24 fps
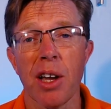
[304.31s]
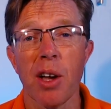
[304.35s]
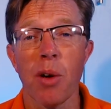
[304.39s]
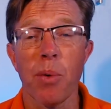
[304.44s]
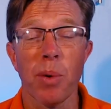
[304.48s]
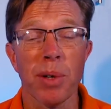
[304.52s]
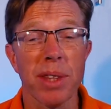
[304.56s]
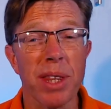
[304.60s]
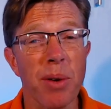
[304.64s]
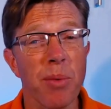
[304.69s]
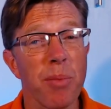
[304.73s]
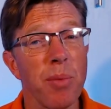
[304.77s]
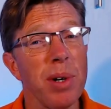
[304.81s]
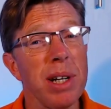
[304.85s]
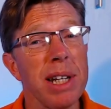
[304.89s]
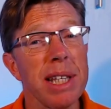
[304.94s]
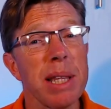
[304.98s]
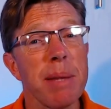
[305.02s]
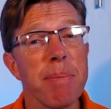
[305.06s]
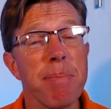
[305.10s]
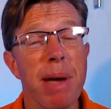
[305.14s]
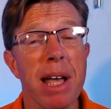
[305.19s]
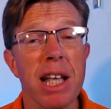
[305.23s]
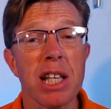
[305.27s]
Well, that really
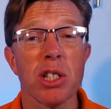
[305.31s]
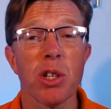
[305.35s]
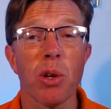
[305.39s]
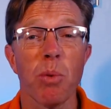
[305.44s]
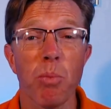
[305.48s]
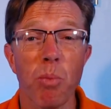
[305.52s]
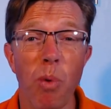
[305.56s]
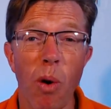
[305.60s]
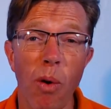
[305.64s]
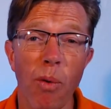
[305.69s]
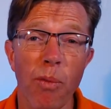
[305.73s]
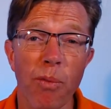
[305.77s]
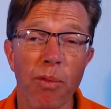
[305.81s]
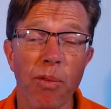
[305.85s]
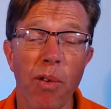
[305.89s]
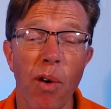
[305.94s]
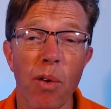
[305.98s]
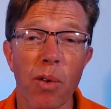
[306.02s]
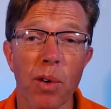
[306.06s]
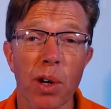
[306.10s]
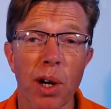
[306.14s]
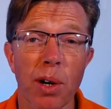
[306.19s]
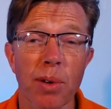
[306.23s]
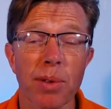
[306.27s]
depends on what
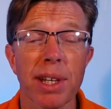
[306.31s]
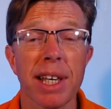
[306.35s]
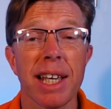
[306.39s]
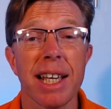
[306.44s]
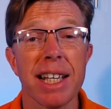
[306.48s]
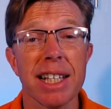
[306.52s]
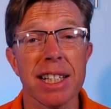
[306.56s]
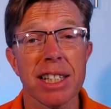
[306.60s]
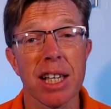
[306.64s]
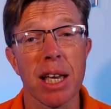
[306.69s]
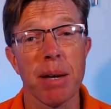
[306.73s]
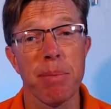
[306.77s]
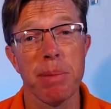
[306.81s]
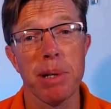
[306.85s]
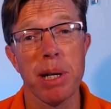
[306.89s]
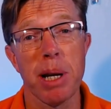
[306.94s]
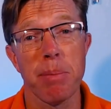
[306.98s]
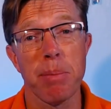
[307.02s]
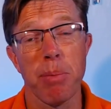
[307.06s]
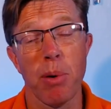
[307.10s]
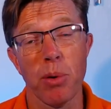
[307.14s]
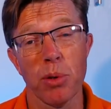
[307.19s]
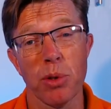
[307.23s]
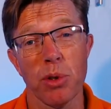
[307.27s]
fault code is coming
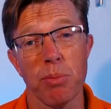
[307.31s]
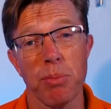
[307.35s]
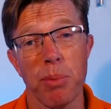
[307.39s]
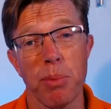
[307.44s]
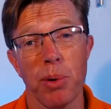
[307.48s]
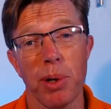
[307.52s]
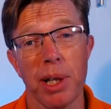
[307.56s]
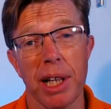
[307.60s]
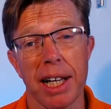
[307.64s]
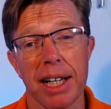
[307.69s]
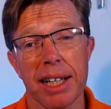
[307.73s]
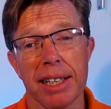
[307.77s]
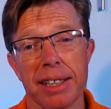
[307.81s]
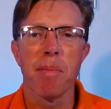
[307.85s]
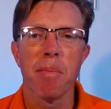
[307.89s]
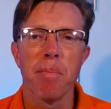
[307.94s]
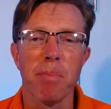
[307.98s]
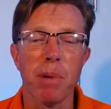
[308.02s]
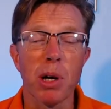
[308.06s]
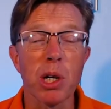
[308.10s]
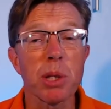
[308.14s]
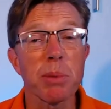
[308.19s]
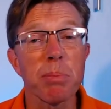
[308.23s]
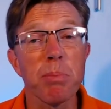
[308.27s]
up on your boiler.
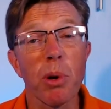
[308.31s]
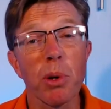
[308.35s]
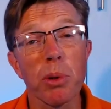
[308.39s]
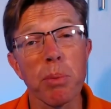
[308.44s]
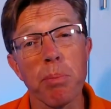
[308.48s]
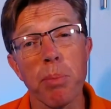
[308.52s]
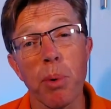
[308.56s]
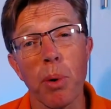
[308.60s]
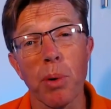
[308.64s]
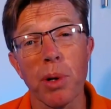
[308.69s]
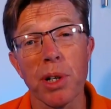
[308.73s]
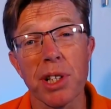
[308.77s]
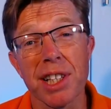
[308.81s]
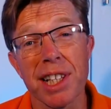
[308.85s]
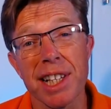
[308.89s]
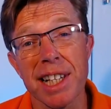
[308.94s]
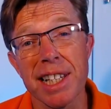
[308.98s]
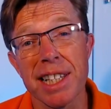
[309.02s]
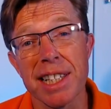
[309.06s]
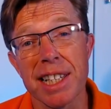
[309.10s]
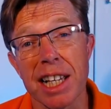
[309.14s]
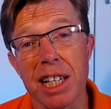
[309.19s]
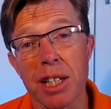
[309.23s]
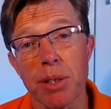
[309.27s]
Most modern boilers
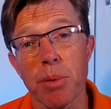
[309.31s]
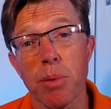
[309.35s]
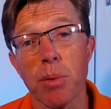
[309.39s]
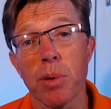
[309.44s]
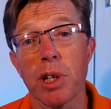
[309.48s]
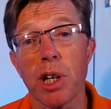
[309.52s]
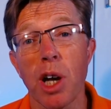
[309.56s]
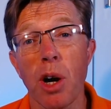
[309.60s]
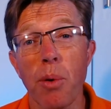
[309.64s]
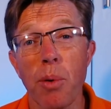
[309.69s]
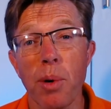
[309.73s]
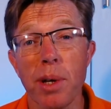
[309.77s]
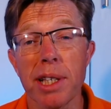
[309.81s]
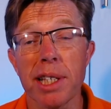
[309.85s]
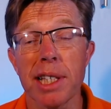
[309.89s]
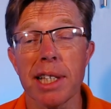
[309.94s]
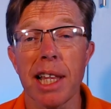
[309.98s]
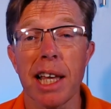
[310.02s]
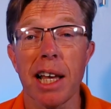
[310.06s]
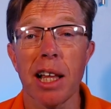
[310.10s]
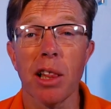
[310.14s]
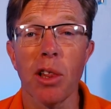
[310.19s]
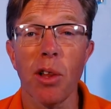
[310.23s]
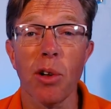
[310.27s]
these days will go into
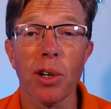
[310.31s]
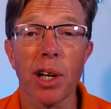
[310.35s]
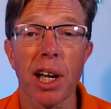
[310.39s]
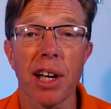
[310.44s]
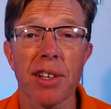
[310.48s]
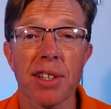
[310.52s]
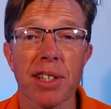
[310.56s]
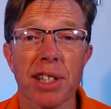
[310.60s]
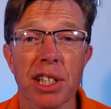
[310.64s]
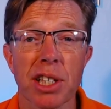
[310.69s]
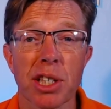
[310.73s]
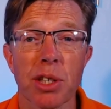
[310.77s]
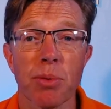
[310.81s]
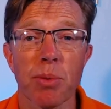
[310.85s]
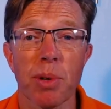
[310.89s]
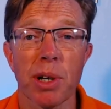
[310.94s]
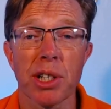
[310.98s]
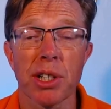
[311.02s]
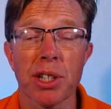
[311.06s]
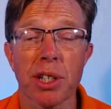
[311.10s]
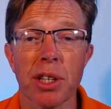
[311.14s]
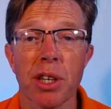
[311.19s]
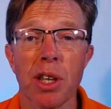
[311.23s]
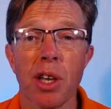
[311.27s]
that lockout
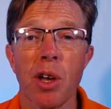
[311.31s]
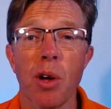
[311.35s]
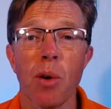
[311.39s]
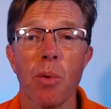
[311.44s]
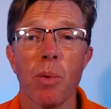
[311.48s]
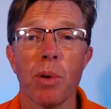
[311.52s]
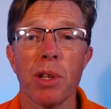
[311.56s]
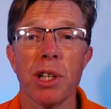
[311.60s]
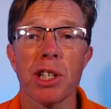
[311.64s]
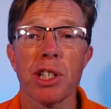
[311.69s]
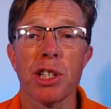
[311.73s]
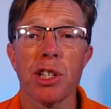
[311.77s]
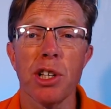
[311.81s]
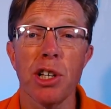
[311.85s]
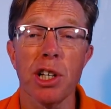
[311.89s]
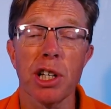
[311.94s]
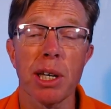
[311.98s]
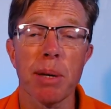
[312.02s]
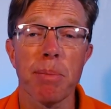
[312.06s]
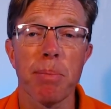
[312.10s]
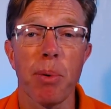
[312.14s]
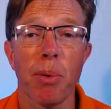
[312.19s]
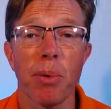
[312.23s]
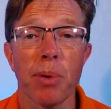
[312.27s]
situation when the
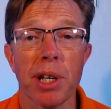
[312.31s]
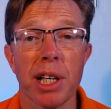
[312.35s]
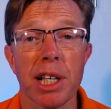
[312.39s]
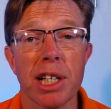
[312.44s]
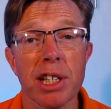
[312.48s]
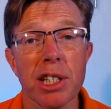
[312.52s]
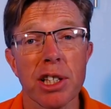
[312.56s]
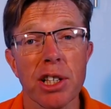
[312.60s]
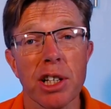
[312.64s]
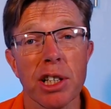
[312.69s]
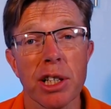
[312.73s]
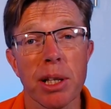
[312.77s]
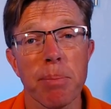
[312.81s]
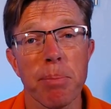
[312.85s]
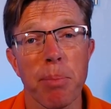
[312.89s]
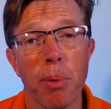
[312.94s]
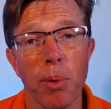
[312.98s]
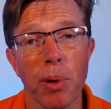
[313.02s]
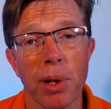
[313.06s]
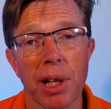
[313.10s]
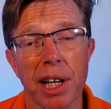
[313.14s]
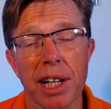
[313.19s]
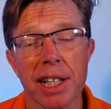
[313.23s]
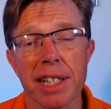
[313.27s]
circuit board inside the
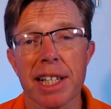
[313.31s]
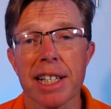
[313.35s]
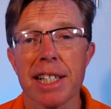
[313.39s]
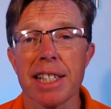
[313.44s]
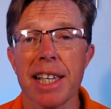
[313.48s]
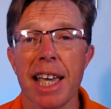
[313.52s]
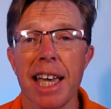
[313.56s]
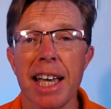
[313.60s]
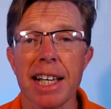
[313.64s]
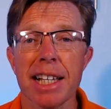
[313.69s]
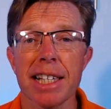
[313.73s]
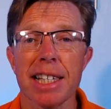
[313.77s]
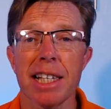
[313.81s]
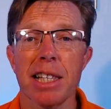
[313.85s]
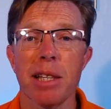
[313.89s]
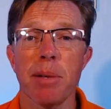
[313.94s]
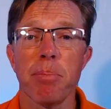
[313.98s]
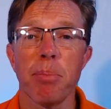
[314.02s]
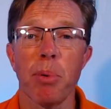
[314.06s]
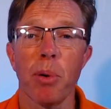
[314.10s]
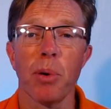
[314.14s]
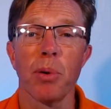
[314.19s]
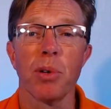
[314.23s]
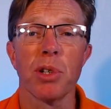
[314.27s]
boiler detects that the
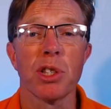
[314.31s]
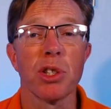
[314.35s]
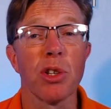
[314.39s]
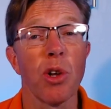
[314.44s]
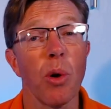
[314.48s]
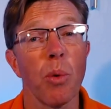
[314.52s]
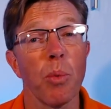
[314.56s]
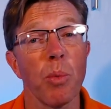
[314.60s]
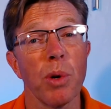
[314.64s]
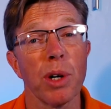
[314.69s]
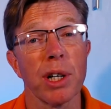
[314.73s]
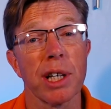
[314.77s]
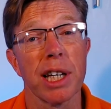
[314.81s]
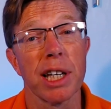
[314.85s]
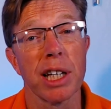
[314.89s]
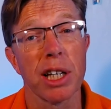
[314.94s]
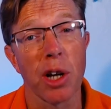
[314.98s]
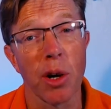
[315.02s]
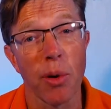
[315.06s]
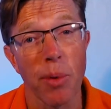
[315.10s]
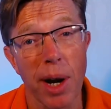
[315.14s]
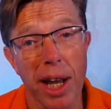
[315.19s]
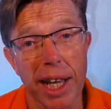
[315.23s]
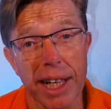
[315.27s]
boiler is not working
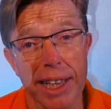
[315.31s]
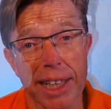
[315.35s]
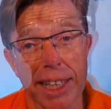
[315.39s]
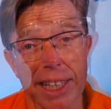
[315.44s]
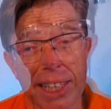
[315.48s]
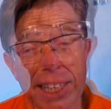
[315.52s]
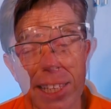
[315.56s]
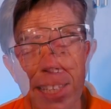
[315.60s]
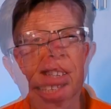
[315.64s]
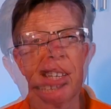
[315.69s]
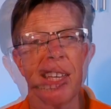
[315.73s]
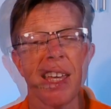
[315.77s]
correctly.